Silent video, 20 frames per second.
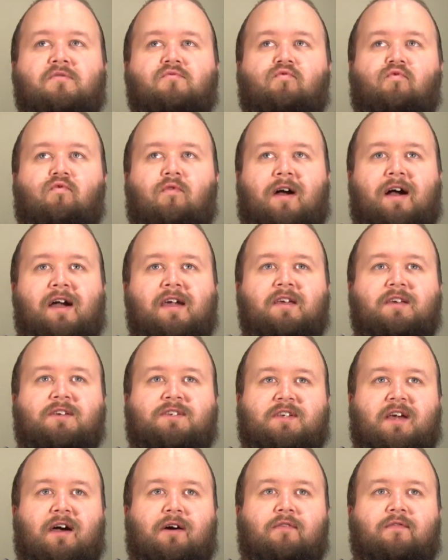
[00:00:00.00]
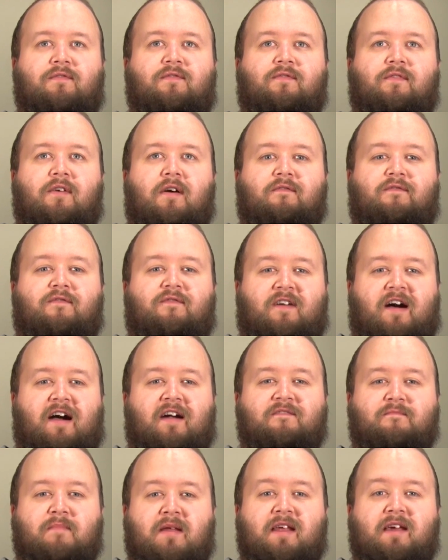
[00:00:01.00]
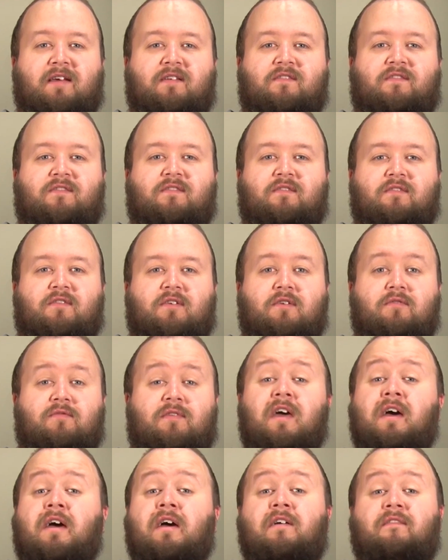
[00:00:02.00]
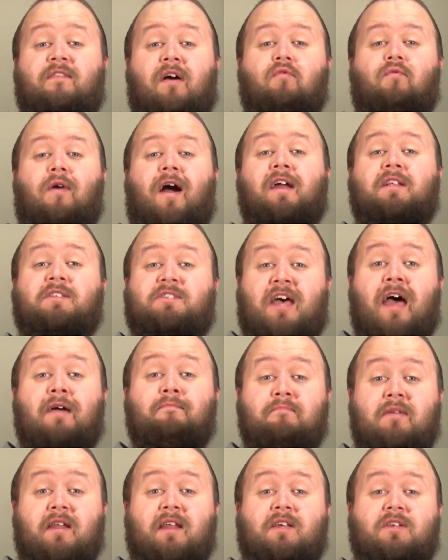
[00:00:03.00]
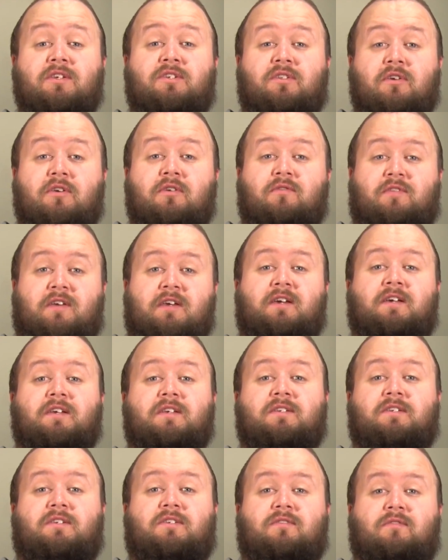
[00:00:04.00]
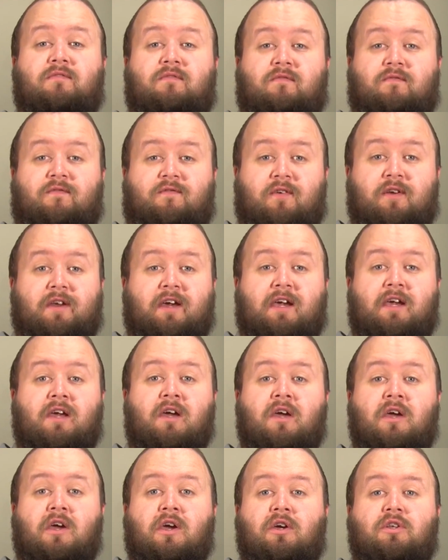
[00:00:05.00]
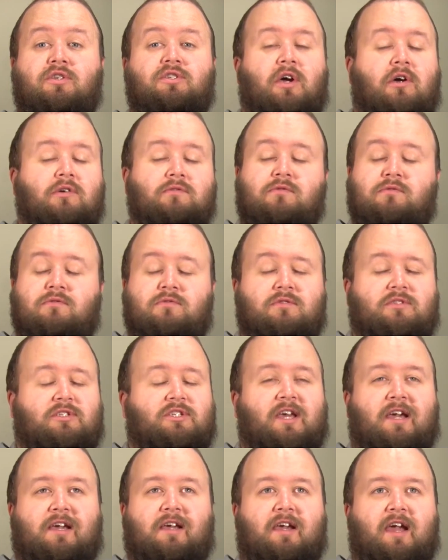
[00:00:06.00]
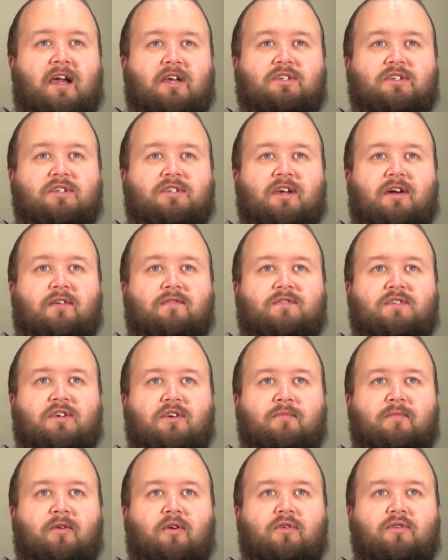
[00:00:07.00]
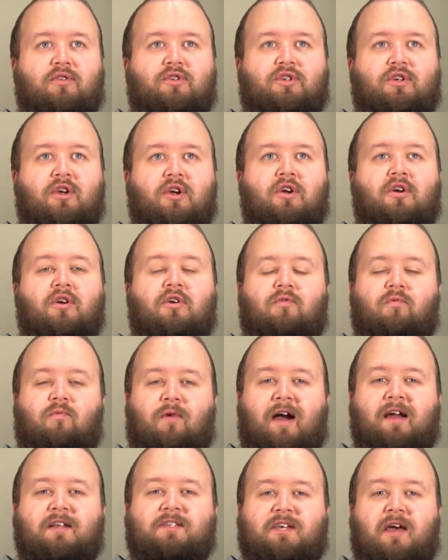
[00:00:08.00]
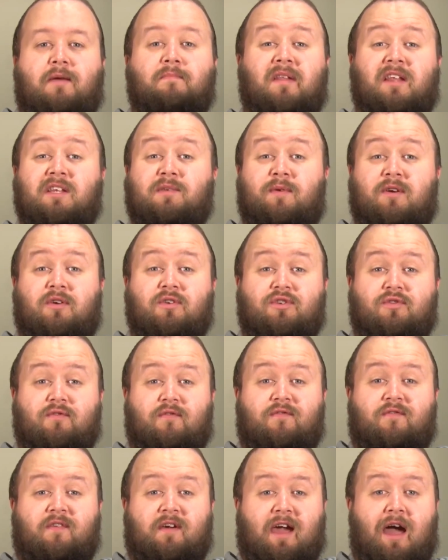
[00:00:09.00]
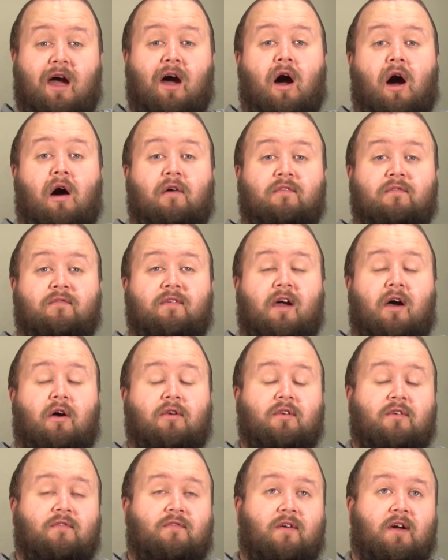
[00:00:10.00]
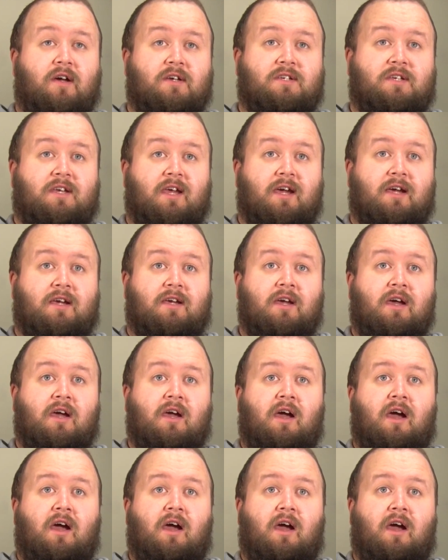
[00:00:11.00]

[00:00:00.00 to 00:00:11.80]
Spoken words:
write yourself 5 minutes that you write 10 minutes that you think is funny. Don't second guess yourself too much. Write 10 minutes because you'll forget half of it on your first gig.